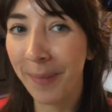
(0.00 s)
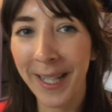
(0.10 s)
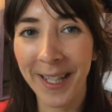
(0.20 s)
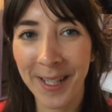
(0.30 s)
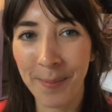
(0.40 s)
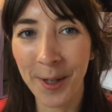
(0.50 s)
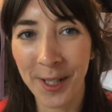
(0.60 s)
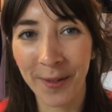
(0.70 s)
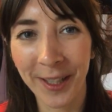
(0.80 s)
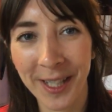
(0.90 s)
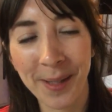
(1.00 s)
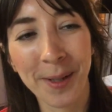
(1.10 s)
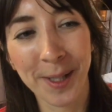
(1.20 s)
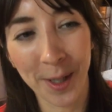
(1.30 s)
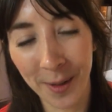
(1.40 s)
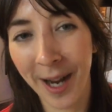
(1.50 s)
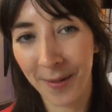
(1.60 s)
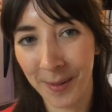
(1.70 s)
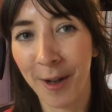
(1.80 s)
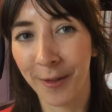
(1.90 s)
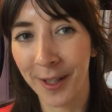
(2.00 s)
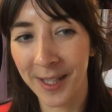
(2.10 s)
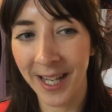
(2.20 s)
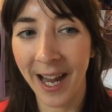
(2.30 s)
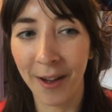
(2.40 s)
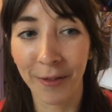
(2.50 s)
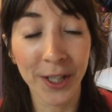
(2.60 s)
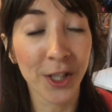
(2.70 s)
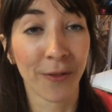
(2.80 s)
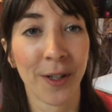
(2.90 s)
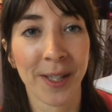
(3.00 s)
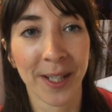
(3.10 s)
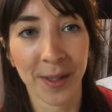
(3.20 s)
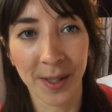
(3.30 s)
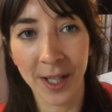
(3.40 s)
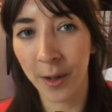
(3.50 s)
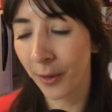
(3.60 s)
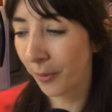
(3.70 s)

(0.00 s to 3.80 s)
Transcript: because most of our customers don't have smartphones. They have feature phones still, so they all